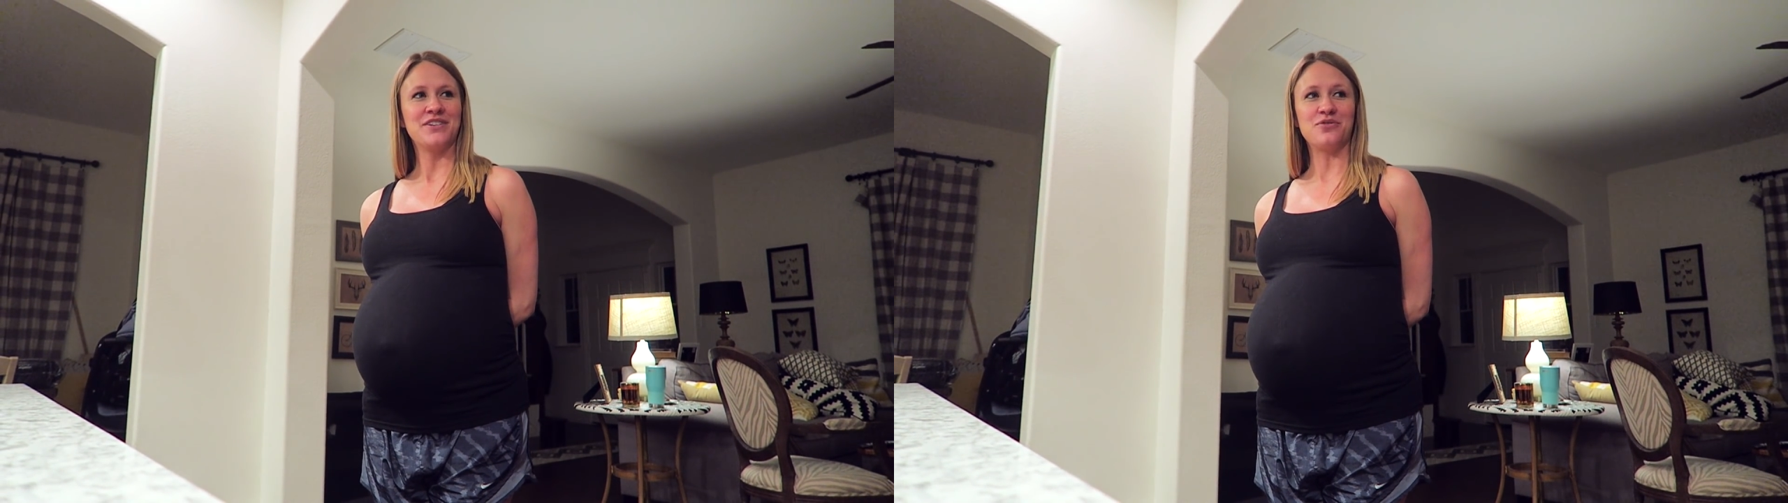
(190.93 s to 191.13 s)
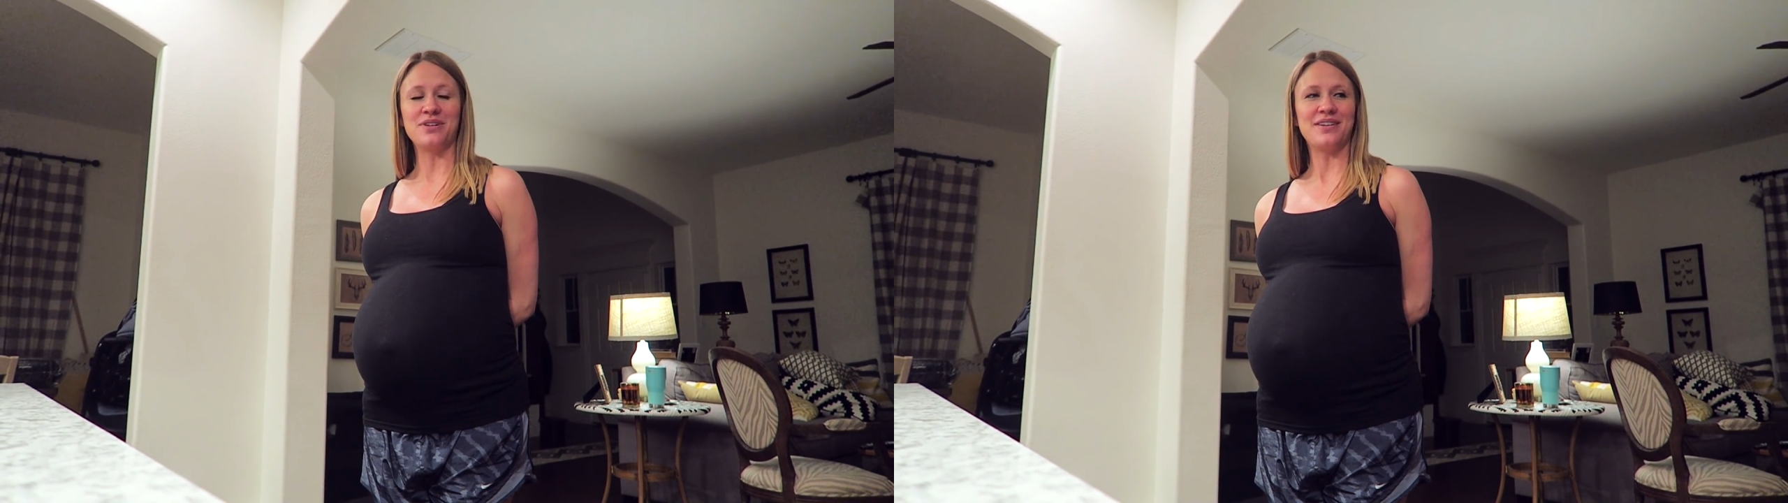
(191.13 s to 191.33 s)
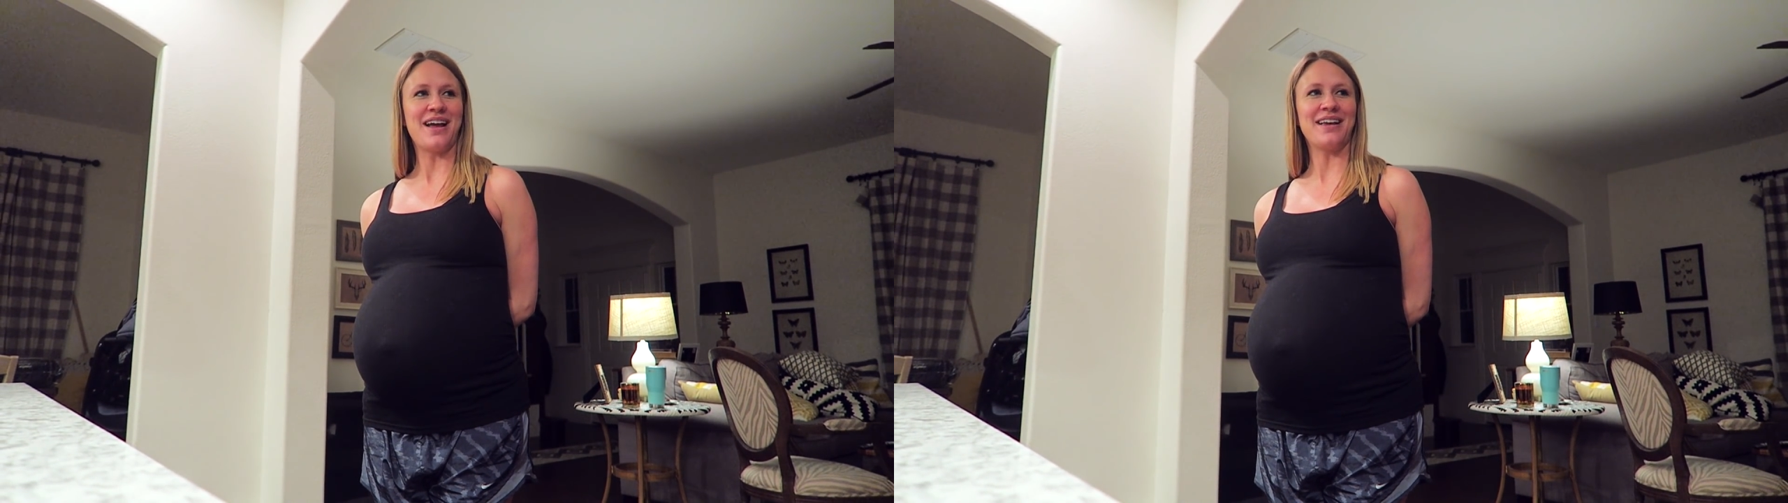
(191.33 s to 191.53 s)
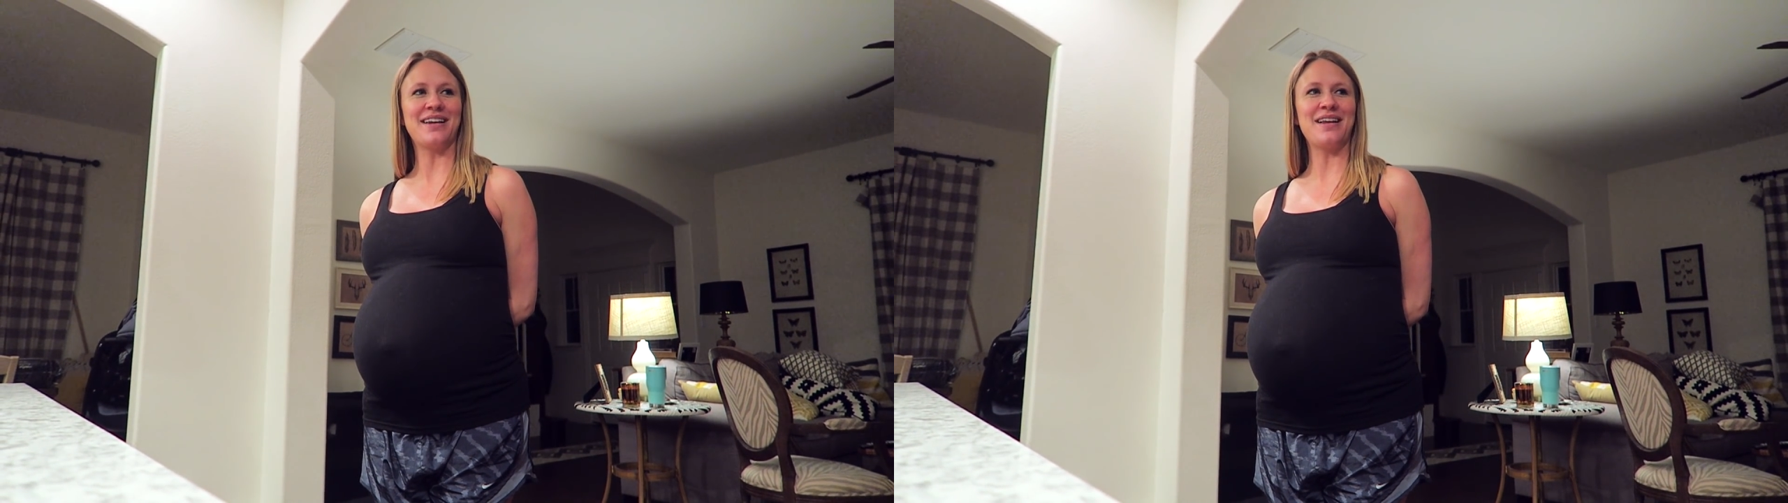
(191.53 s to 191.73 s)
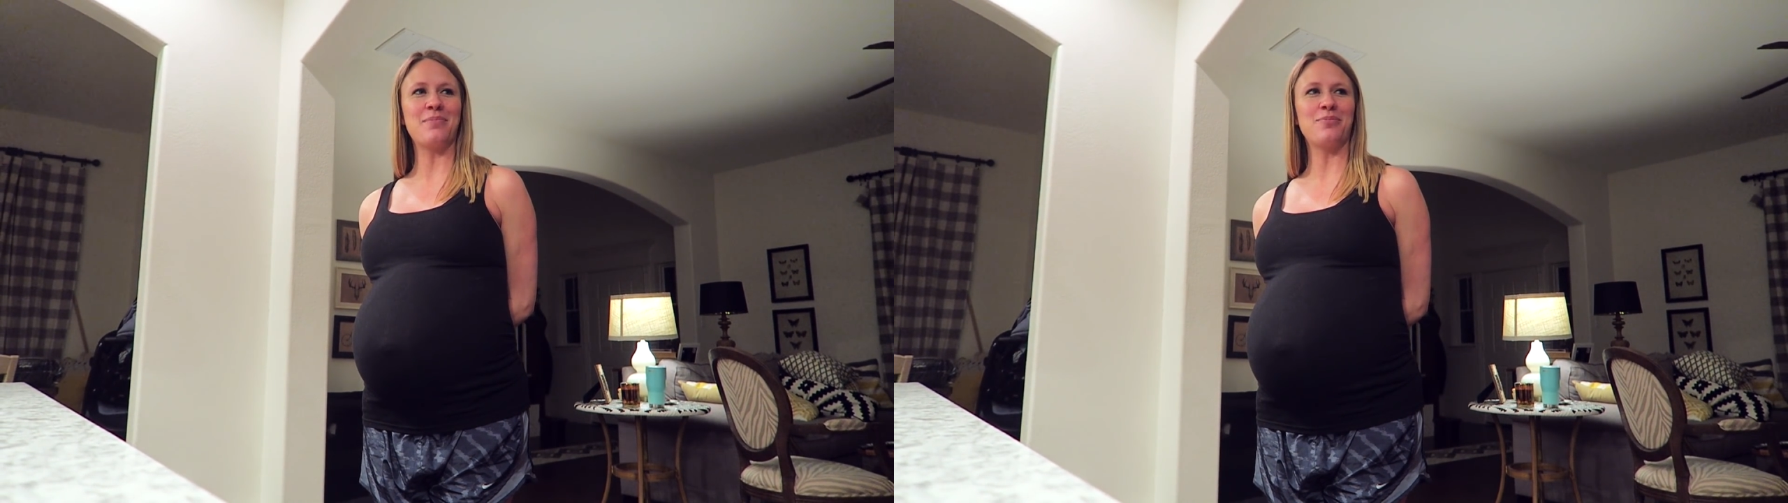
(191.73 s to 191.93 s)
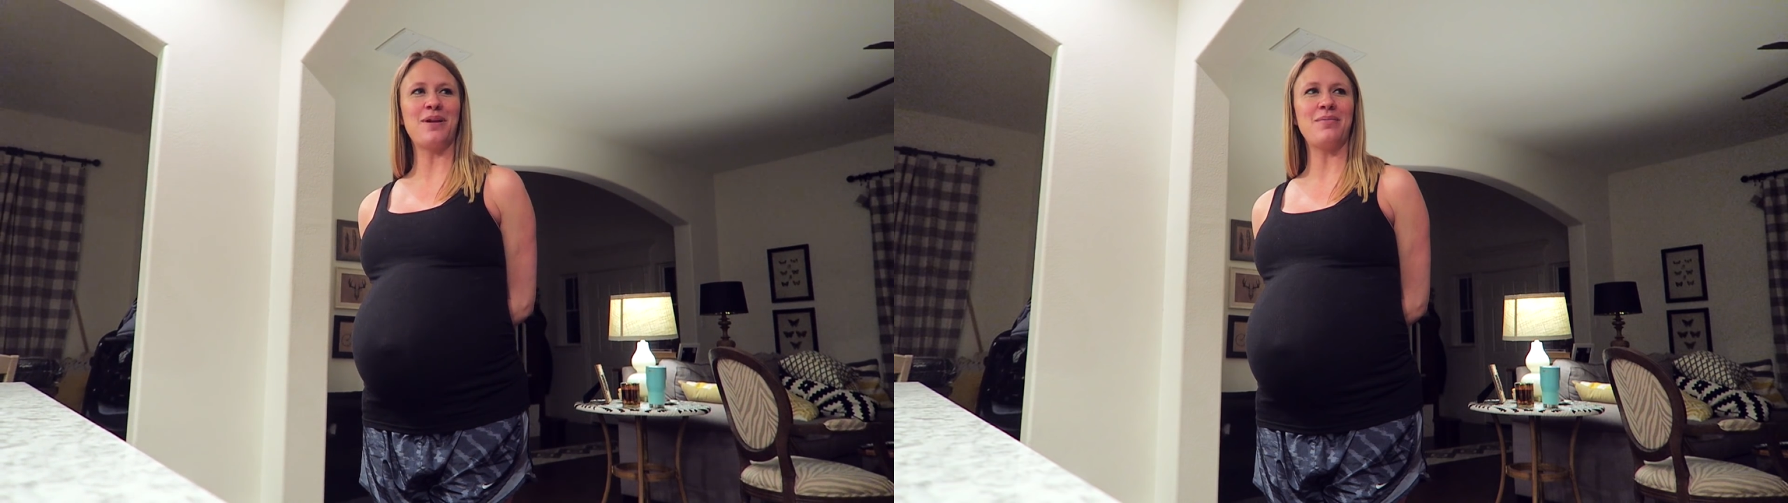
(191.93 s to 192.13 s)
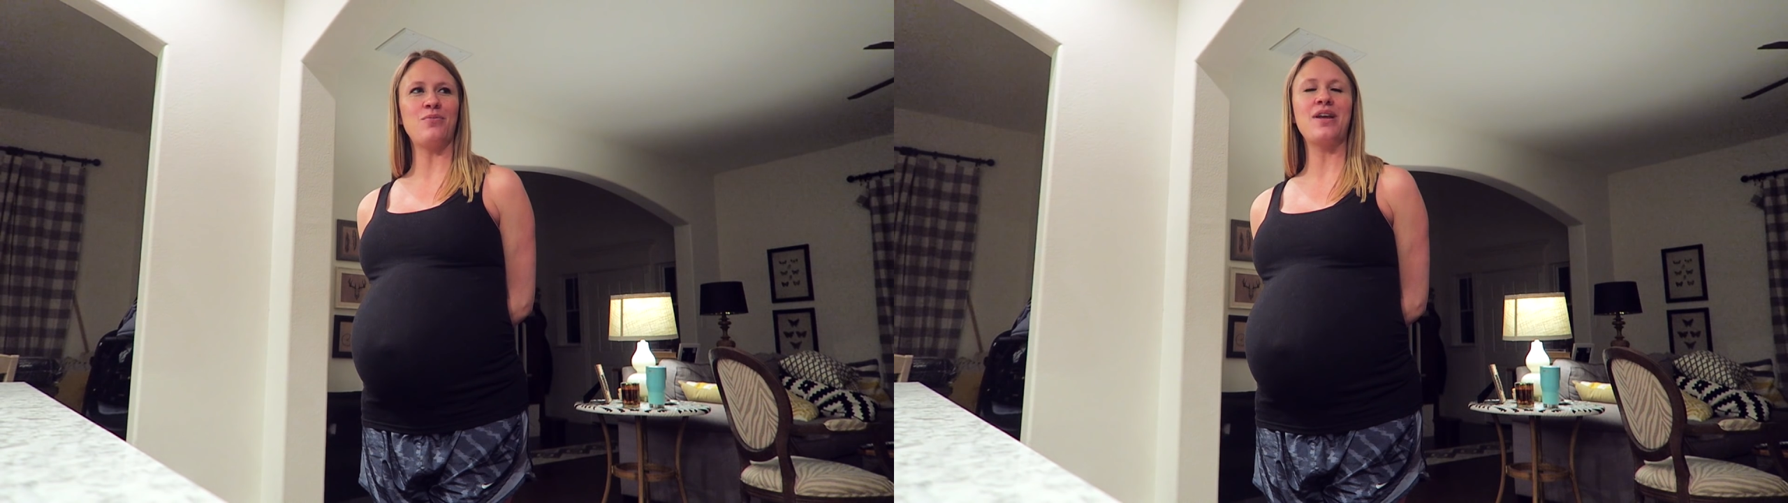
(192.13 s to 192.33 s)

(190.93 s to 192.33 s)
So we did not get an April baby,